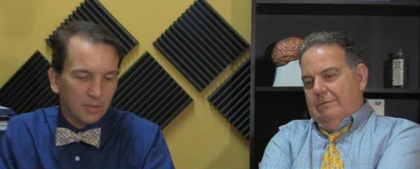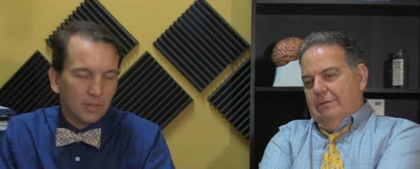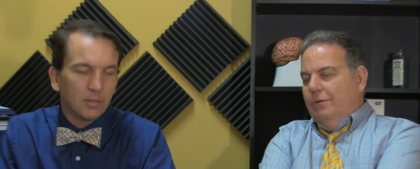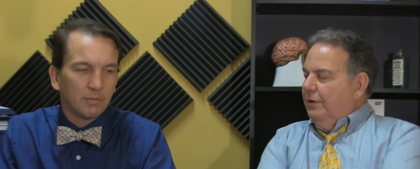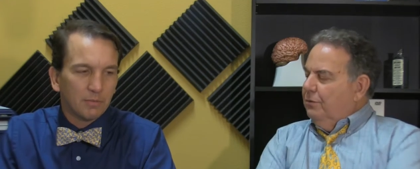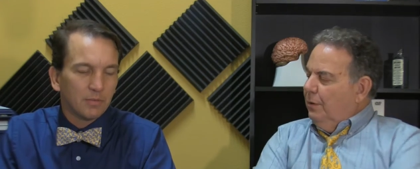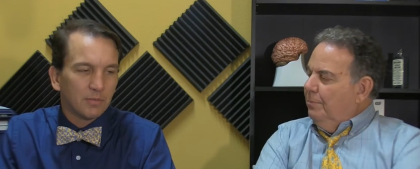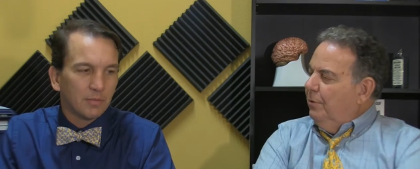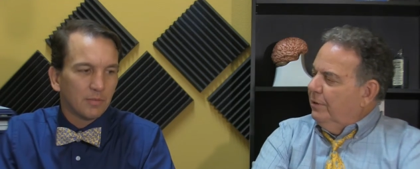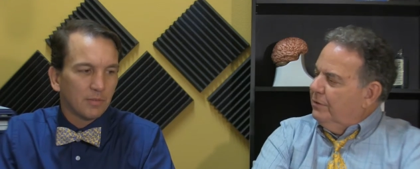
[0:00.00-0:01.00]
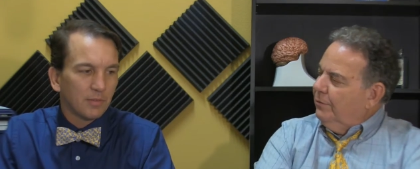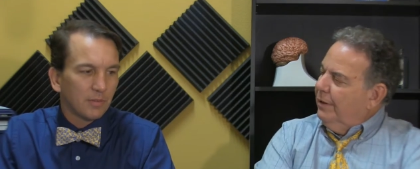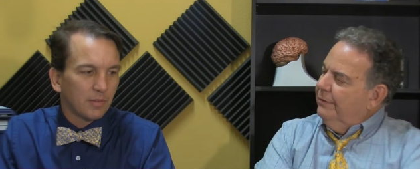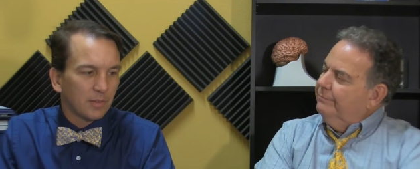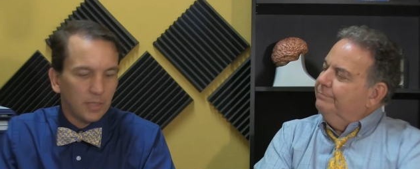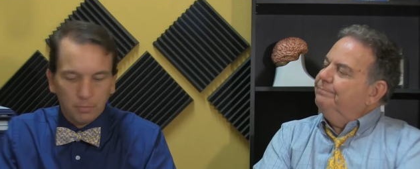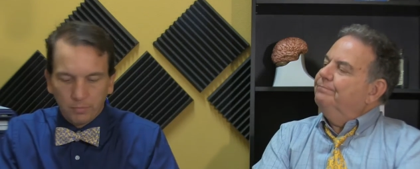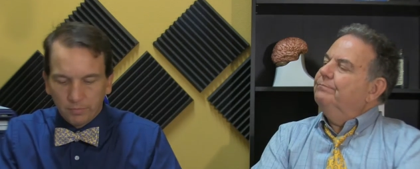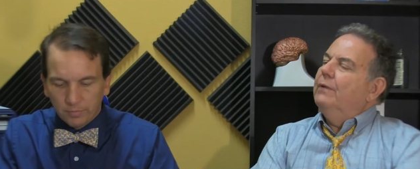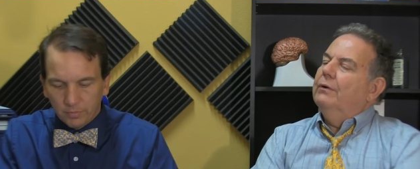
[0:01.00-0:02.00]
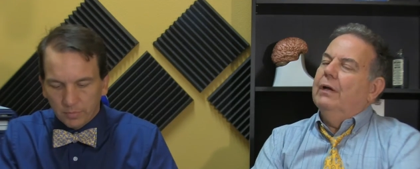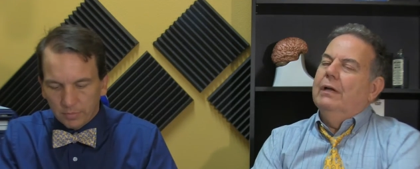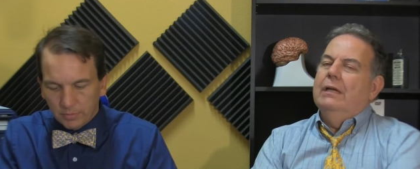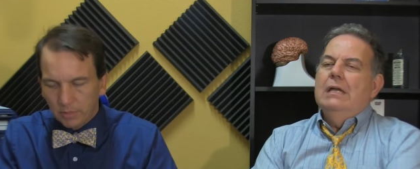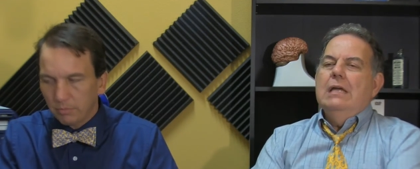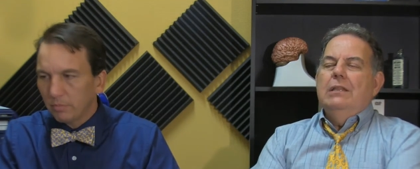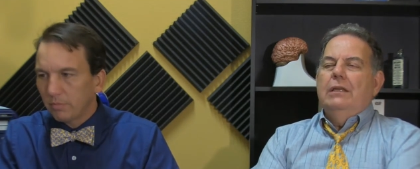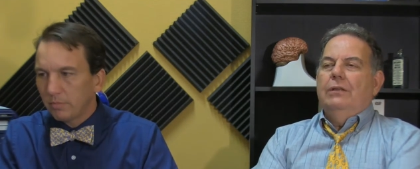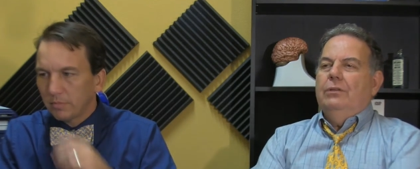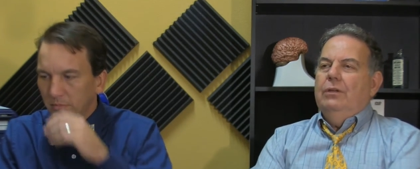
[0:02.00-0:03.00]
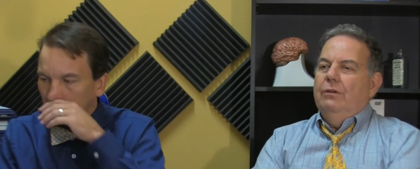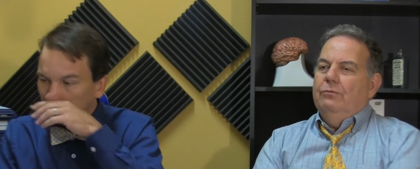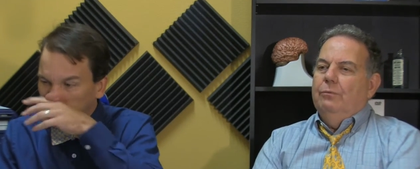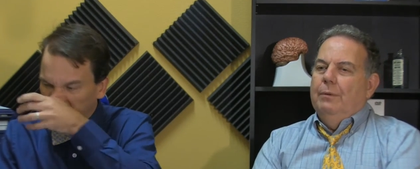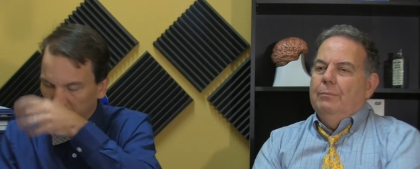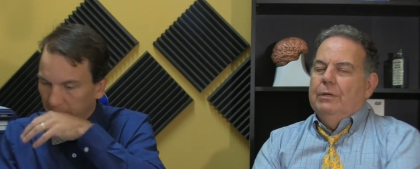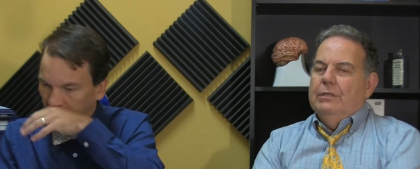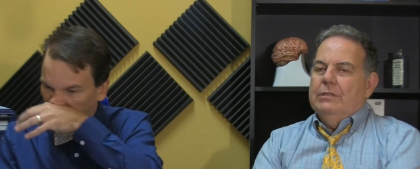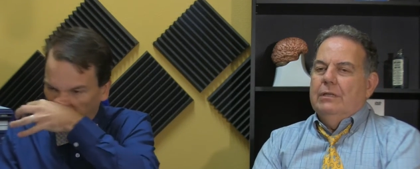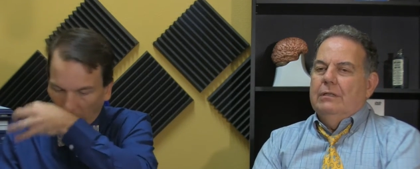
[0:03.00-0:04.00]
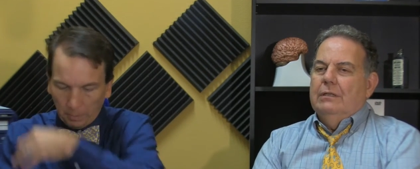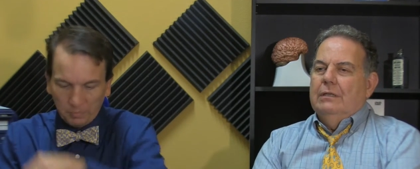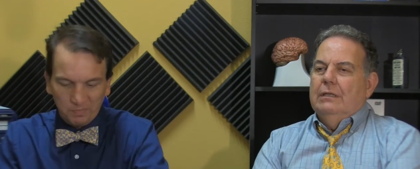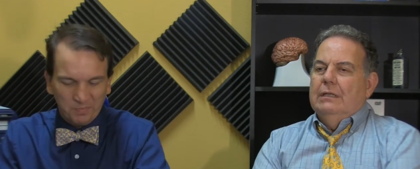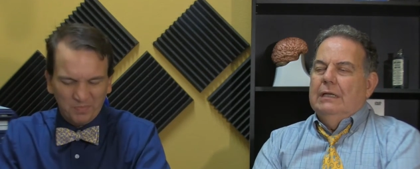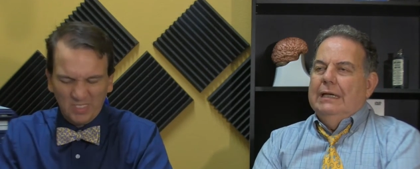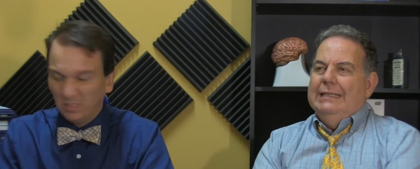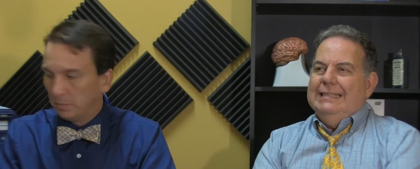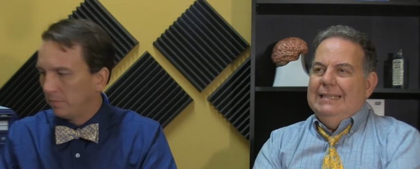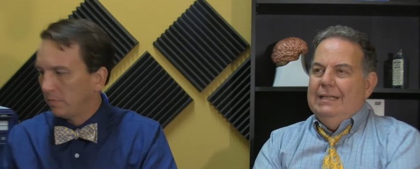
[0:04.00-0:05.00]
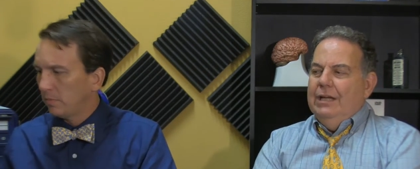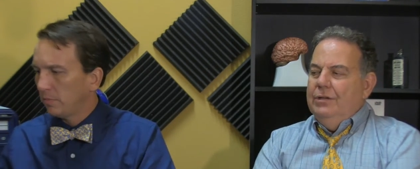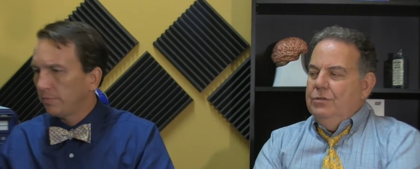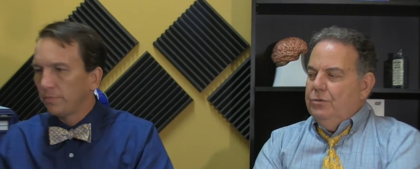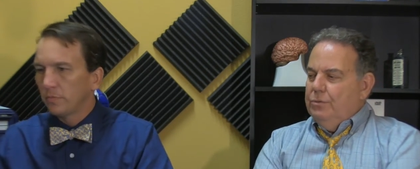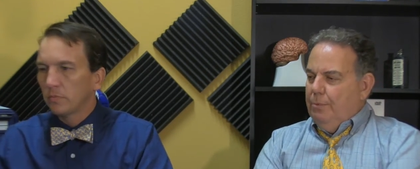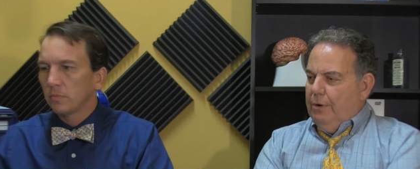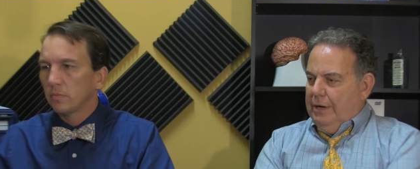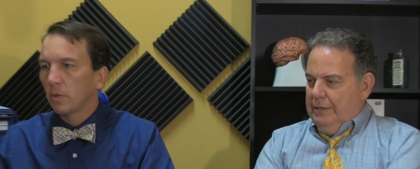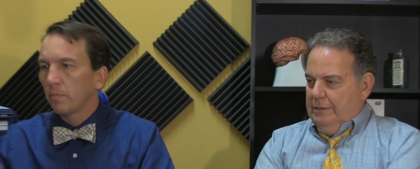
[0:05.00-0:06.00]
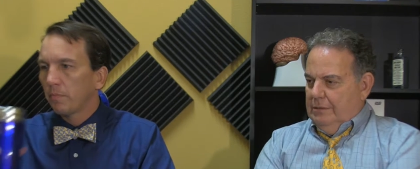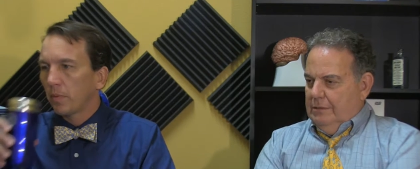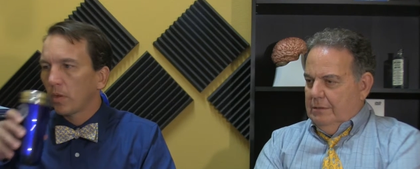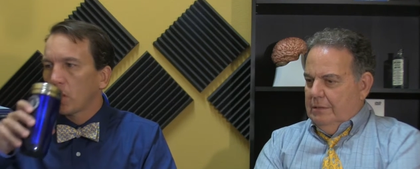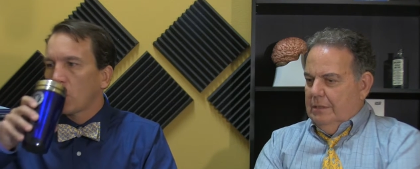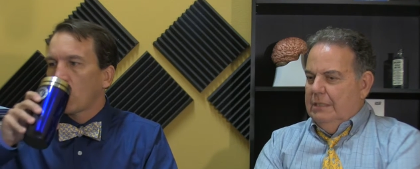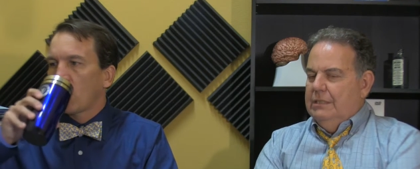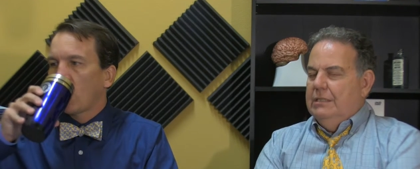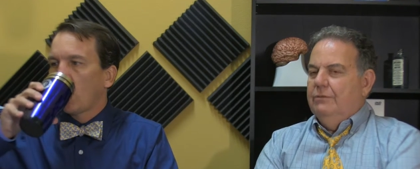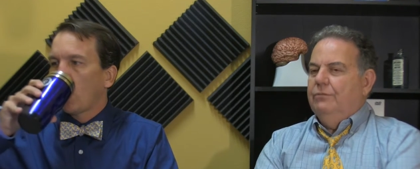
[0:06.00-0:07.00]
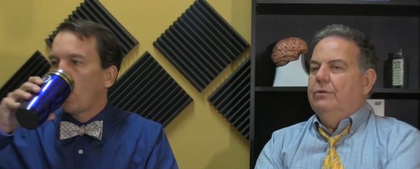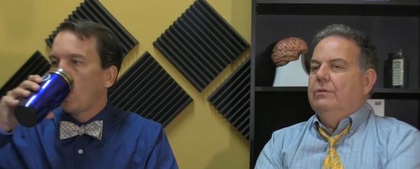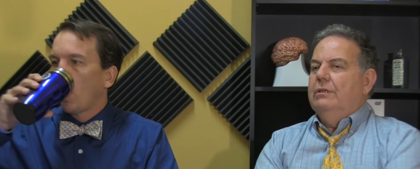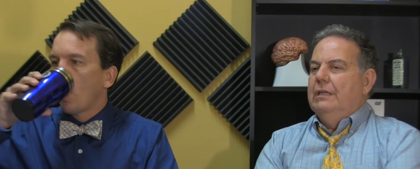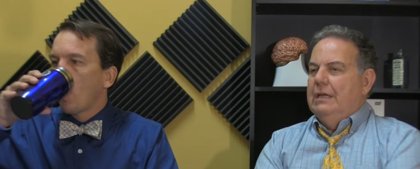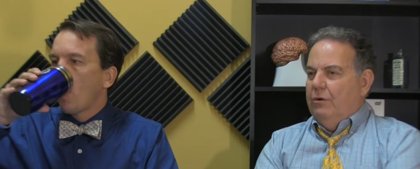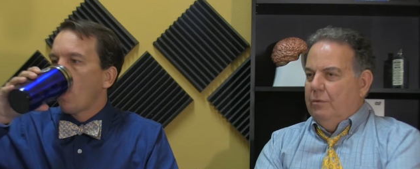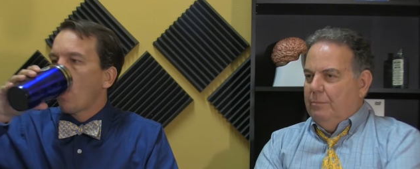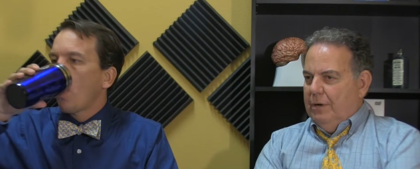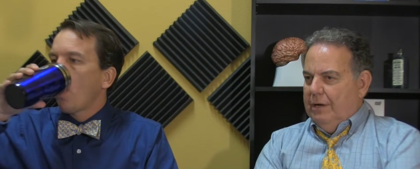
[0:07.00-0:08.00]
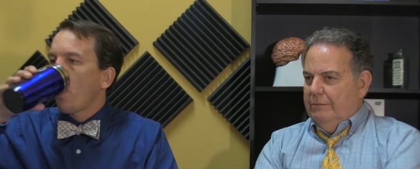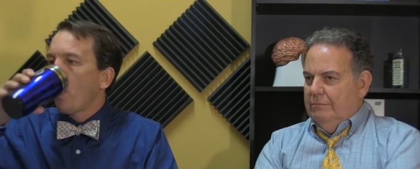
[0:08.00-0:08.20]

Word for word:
Speaker 1: you had three points, right? Yep Okay. The other thing you have to remember is that a hmm. teenager's brain is different than our brain.